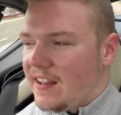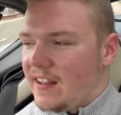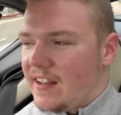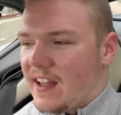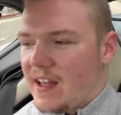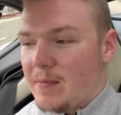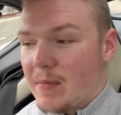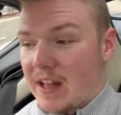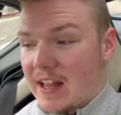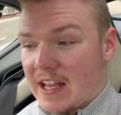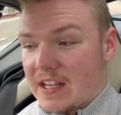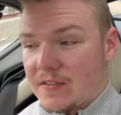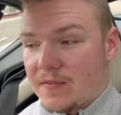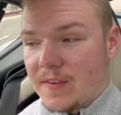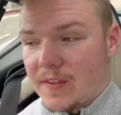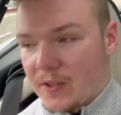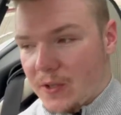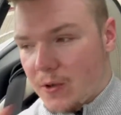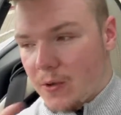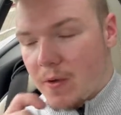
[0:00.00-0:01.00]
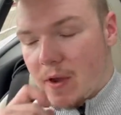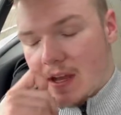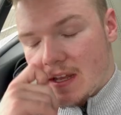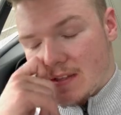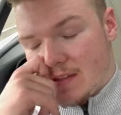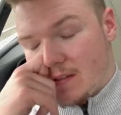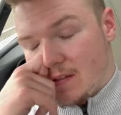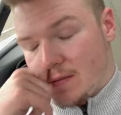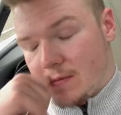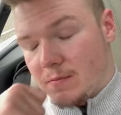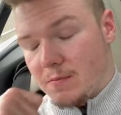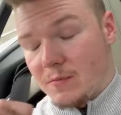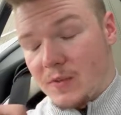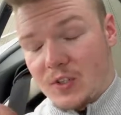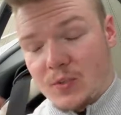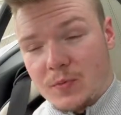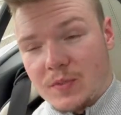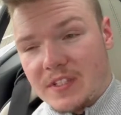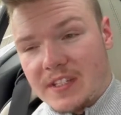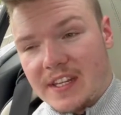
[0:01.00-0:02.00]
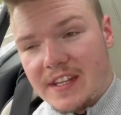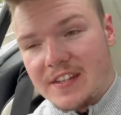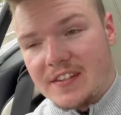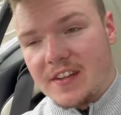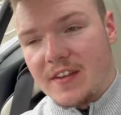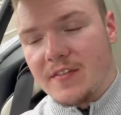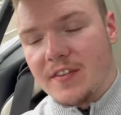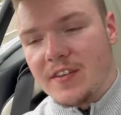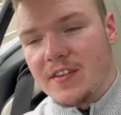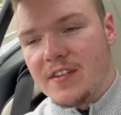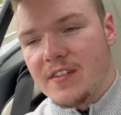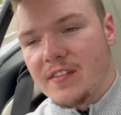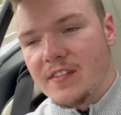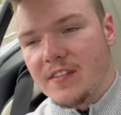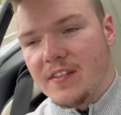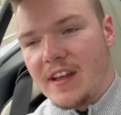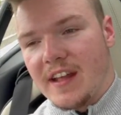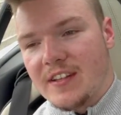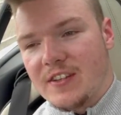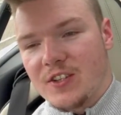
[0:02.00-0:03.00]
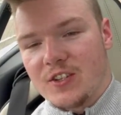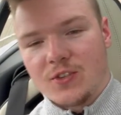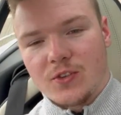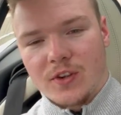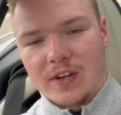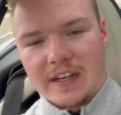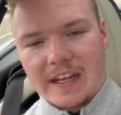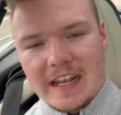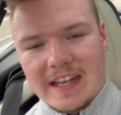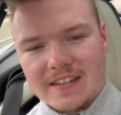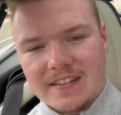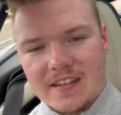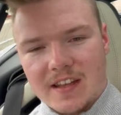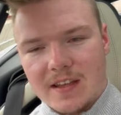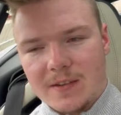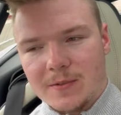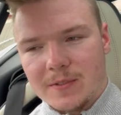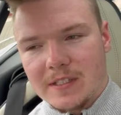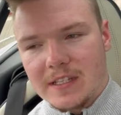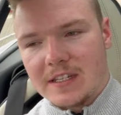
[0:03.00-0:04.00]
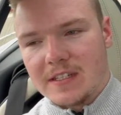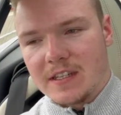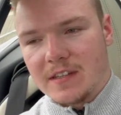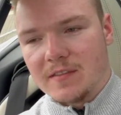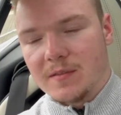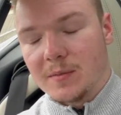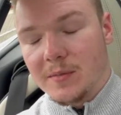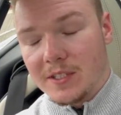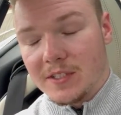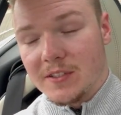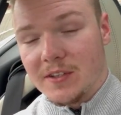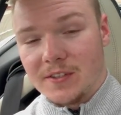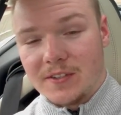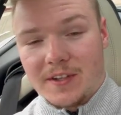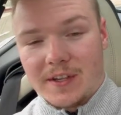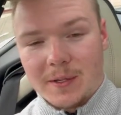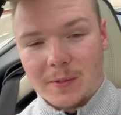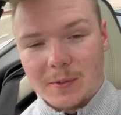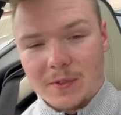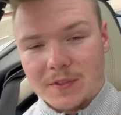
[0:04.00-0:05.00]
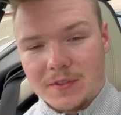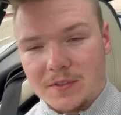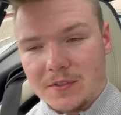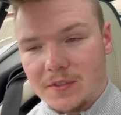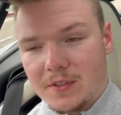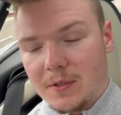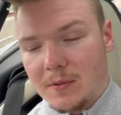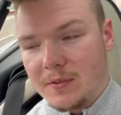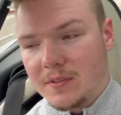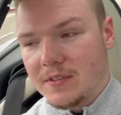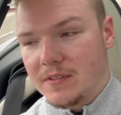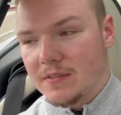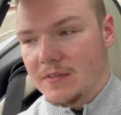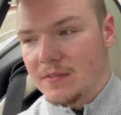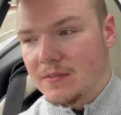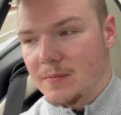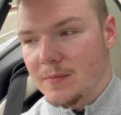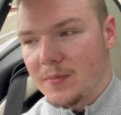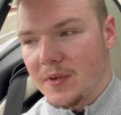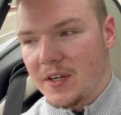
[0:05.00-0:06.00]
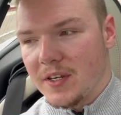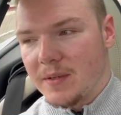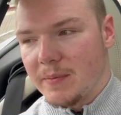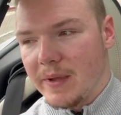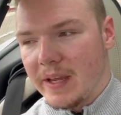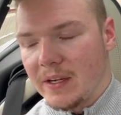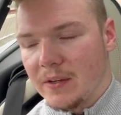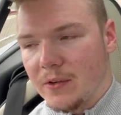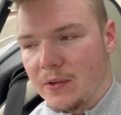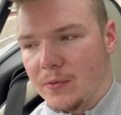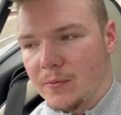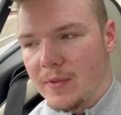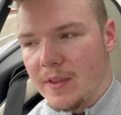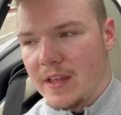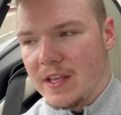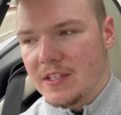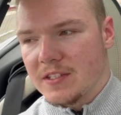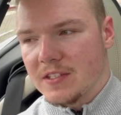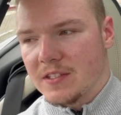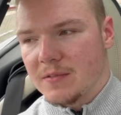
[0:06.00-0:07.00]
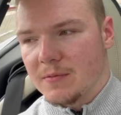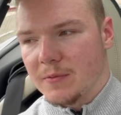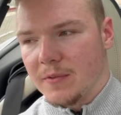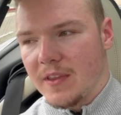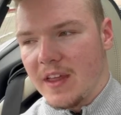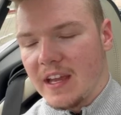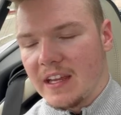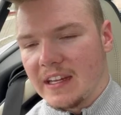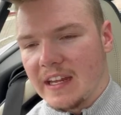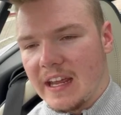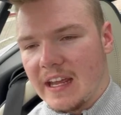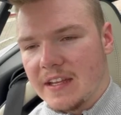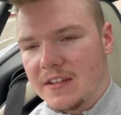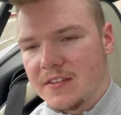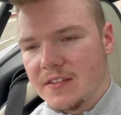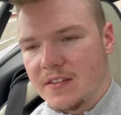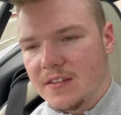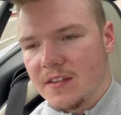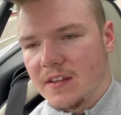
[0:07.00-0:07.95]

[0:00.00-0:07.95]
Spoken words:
In my last video, which was day 7, I just sort of guessed that it was day 7, but it turned out it was, so I was pretty bang on with that guess.